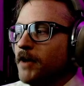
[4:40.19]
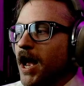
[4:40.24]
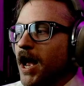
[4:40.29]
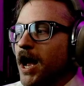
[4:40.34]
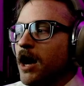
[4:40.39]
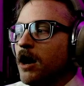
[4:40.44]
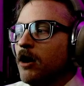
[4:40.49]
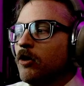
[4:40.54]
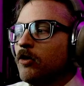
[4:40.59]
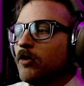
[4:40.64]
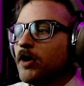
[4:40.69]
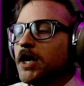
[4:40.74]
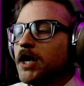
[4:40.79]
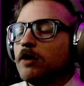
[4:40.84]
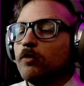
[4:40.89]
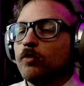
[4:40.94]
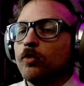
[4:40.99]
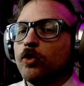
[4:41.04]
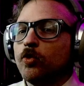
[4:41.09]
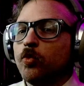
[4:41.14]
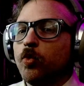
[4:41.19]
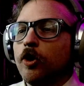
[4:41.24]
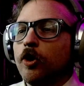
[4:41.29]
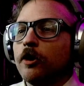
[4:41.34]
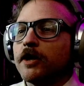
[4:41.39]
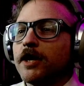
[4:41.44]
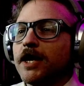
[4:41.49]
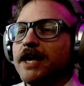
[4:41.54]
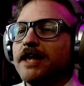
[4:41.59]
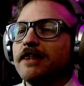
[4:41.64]
how it would
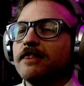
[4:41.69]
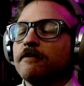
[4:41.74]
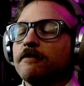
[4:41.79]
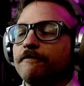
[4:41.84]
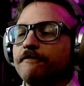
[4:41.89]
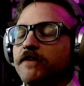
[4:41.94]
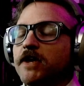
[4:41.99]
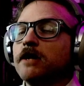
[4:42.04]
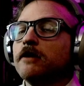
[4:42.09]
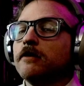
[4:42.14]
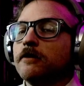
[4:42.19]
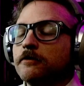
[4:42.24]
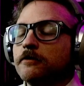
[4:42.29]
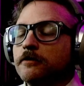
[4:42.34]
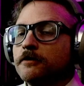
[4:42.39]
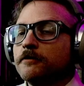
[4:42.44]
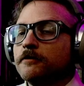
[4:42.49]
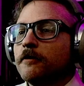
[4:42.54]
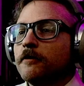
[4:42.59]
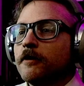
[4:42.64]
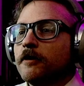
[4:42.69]
work in the field.